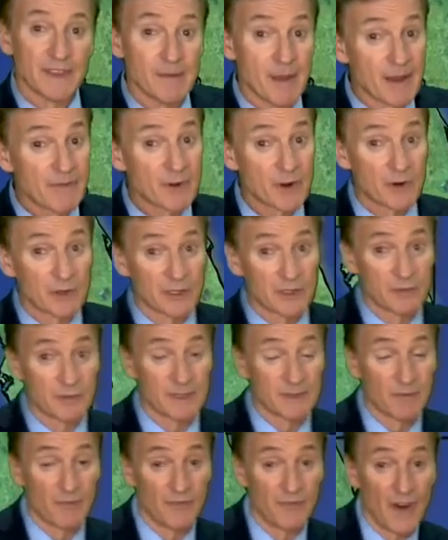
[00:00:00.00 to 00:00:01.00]
They may even go a little
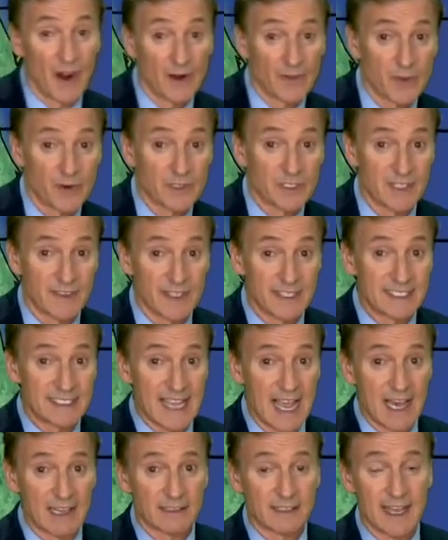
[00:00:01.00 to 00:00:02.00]
bit farther to the
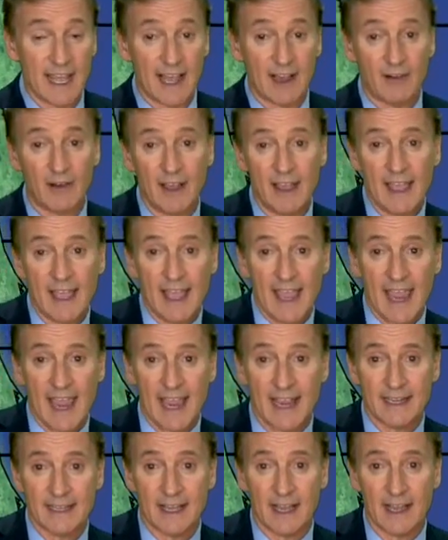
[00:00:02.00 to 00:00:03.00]
south south now
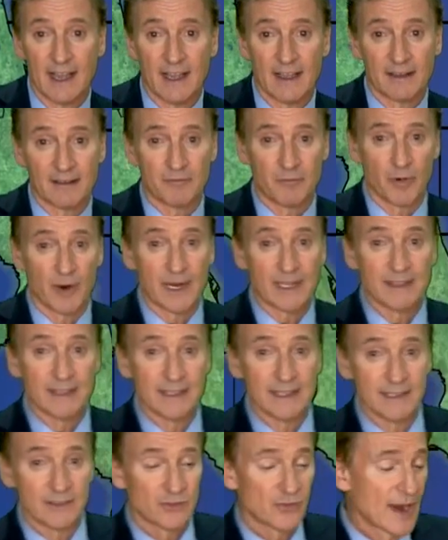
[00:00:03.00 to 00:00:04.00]
and uh, bring
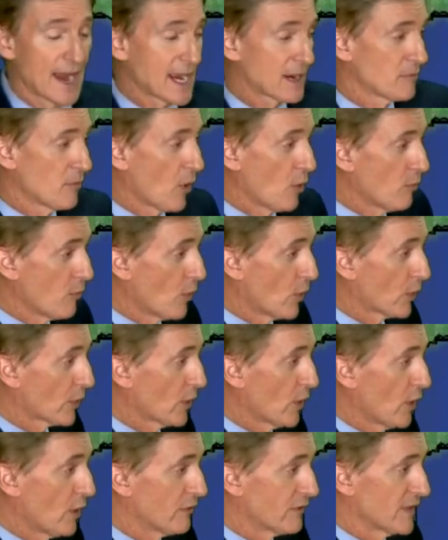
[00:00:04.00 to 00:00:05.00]
the track
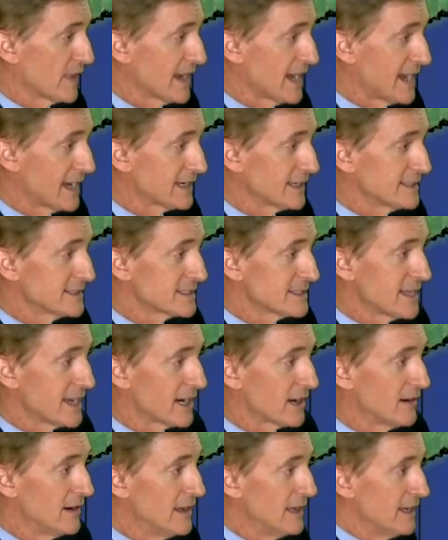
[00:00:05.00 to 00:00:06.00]
more over the islands
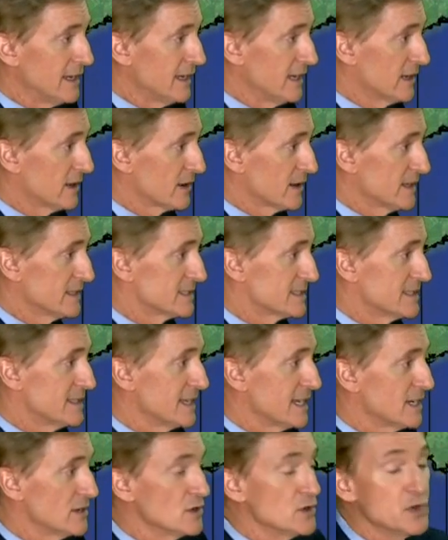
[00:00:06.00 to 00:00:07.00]
there. Here is
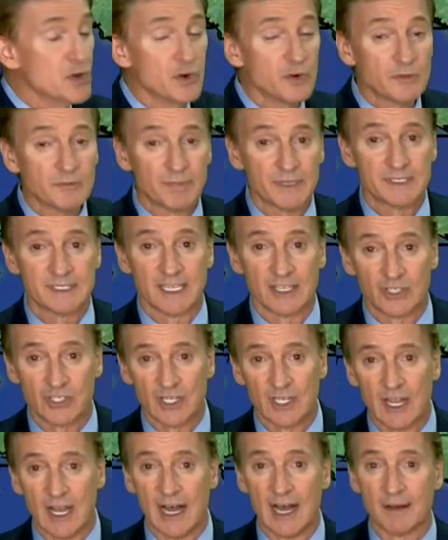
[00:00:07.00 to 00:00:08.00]
the noon
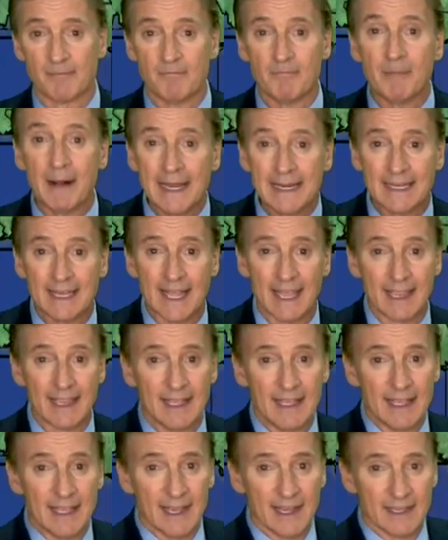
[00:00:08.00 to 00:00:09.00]
position on Monday,
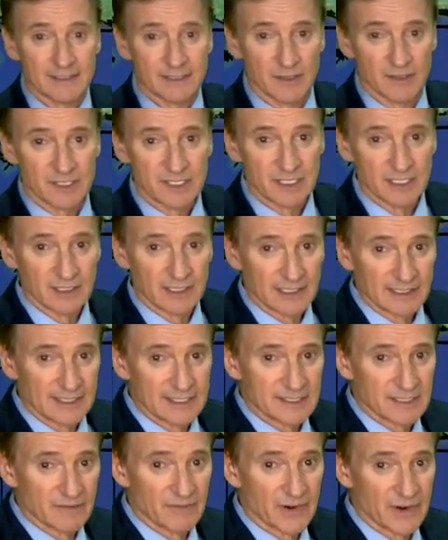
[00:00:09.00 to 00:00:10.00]
so still at
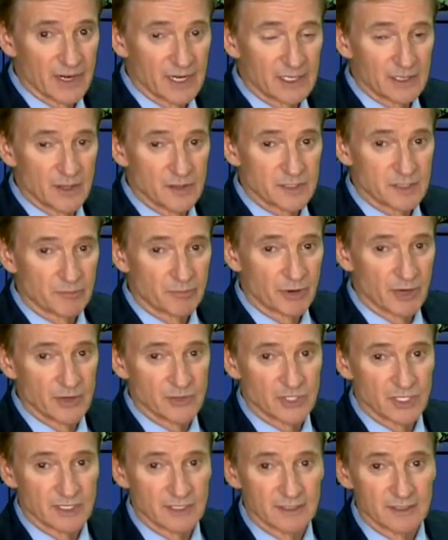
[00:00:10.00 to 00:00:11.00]
least a very close
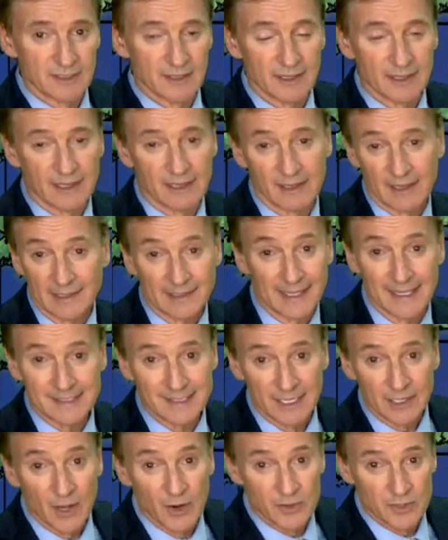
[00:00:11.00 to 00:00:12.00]
approach. And uh, unless
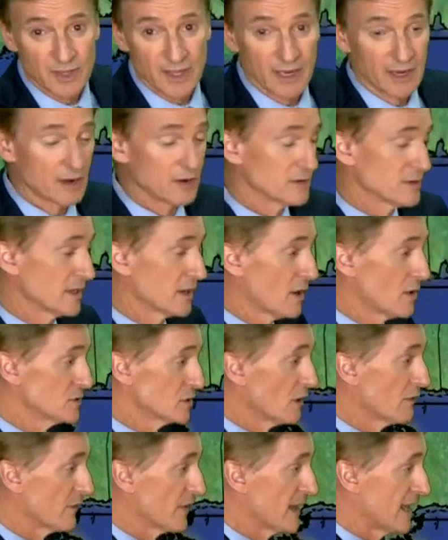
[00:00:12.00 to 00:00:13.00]
it goes, they go, it goes
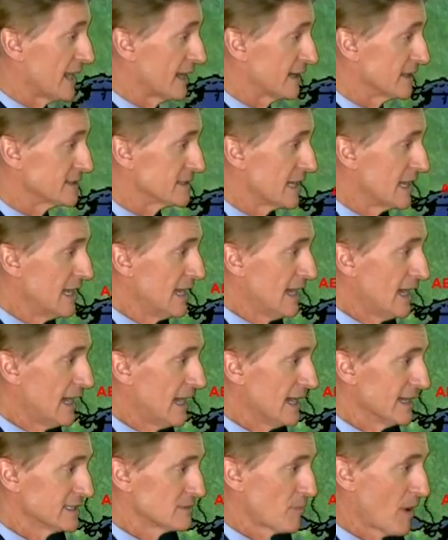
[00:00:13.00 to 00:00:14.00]
over the islands,
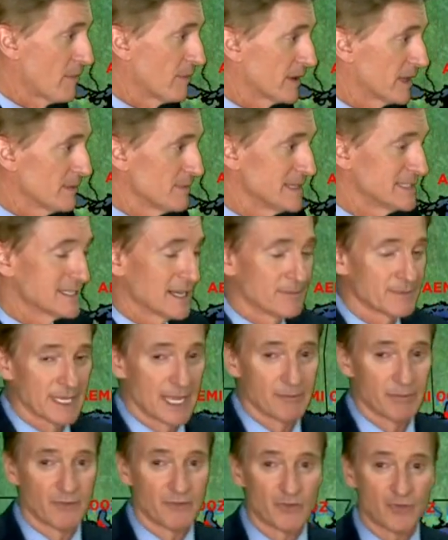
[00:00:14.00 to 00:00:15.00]
uh, it's probably going to be some
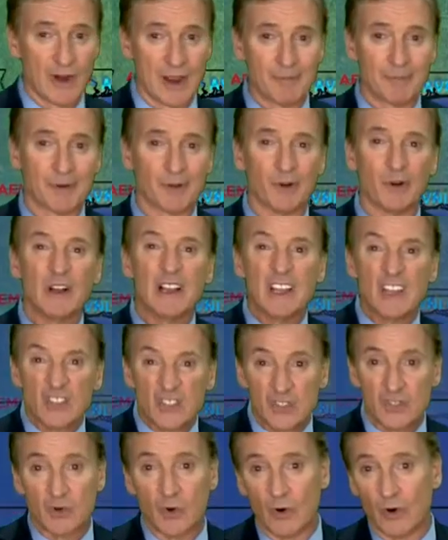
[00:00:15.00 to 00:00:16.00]
type of tropical
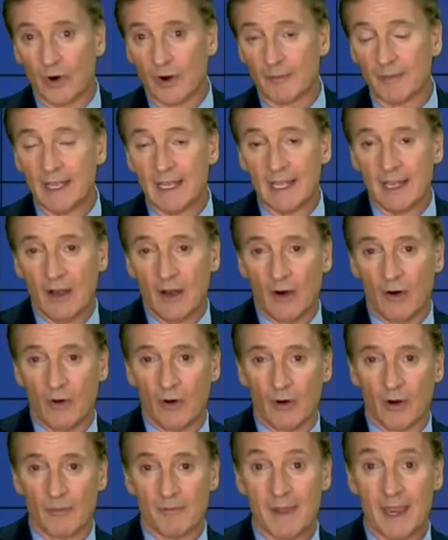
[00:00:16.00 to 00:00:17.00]
storm
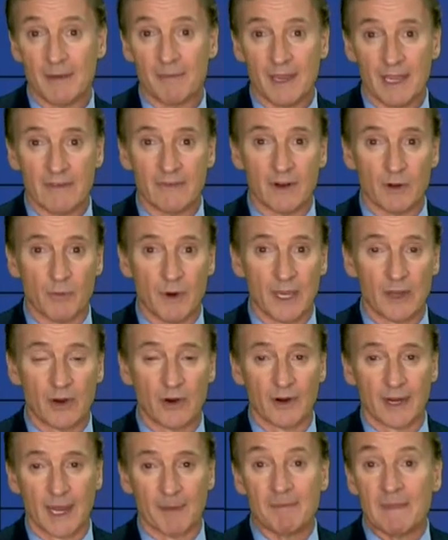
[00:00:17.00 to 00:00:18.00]
or maybe even a weak
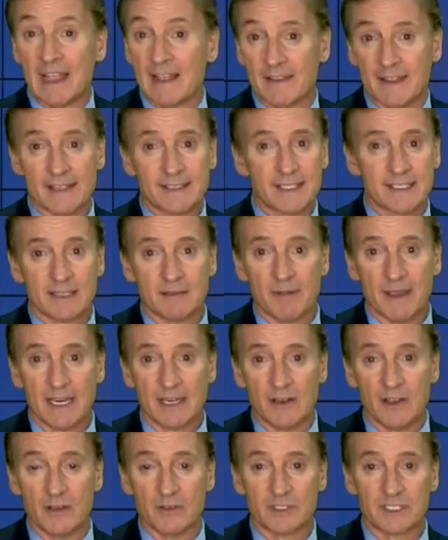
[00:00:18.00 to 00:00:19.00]
hurricane. This is the
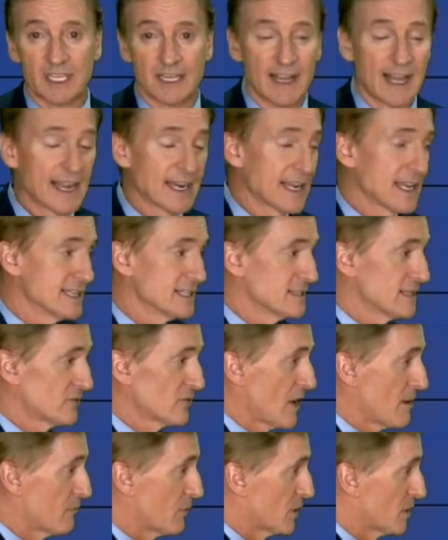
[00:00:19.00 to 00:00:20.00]
big news tonight: is a
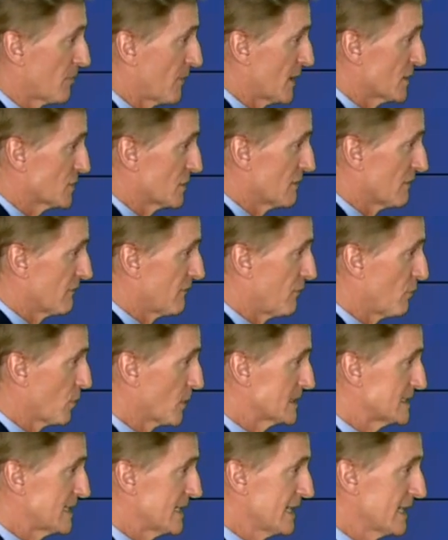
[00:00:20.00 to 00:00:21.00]
tropical depression
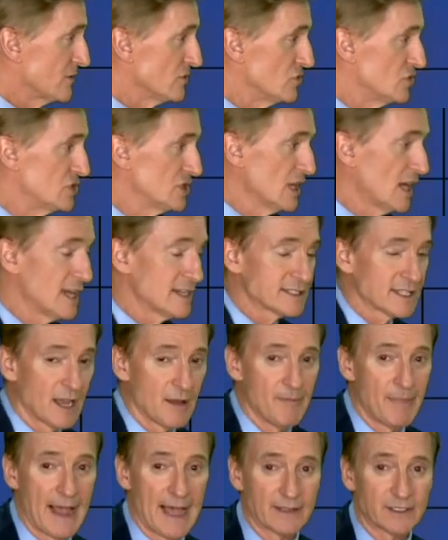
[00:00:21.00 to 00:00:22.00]
14 just
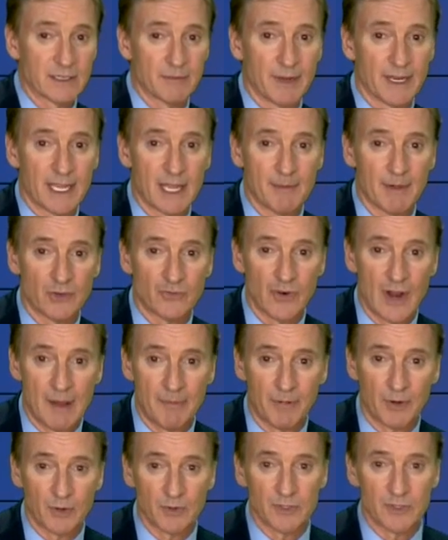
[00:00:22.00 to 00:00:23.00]
about to become a
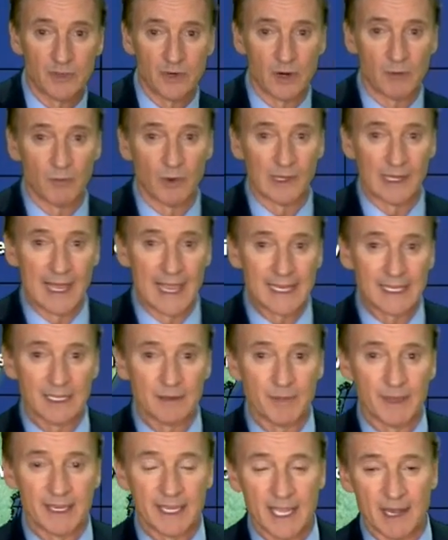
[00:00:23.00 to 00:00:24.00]
tropical storm. Will likely
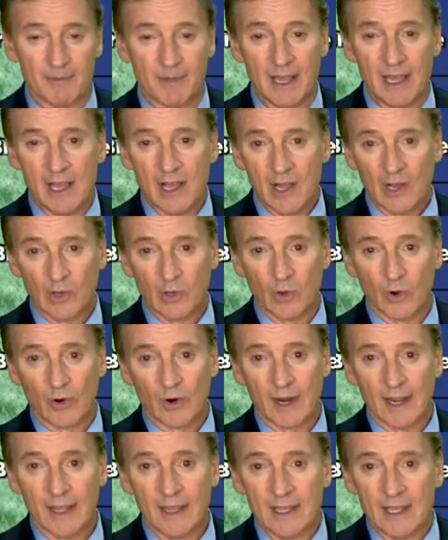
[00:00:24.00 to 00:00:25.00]
become
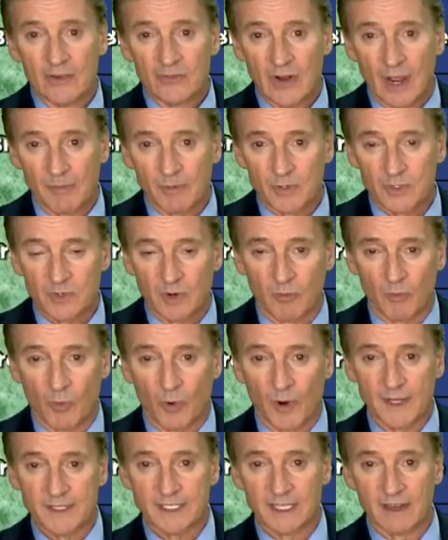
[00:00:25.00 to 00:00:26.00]
Laura. Tropical storm
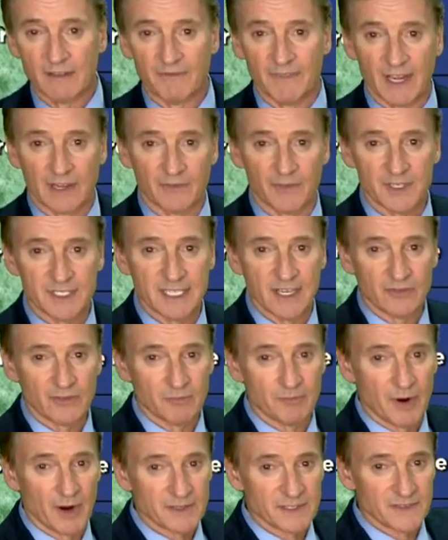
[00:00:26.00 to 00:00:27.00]
warnings in effect for central
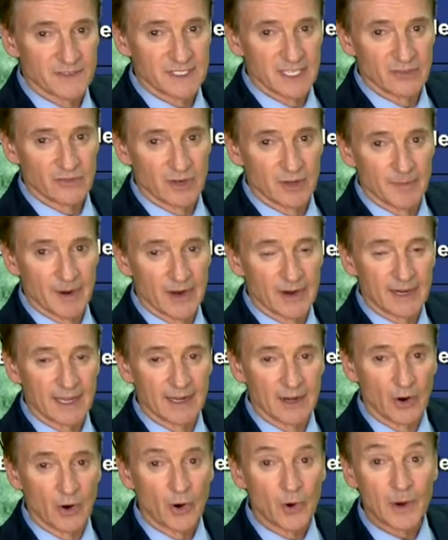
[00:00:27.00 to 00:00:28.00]
parts of Central America
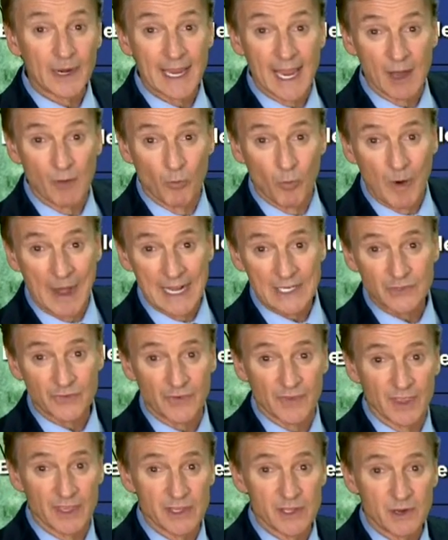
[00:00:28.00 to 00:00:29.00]
and a hurricane watch
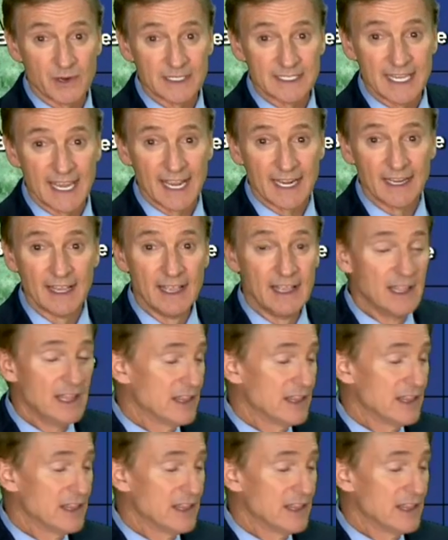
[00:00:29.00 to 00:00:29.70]
for the Yucatan.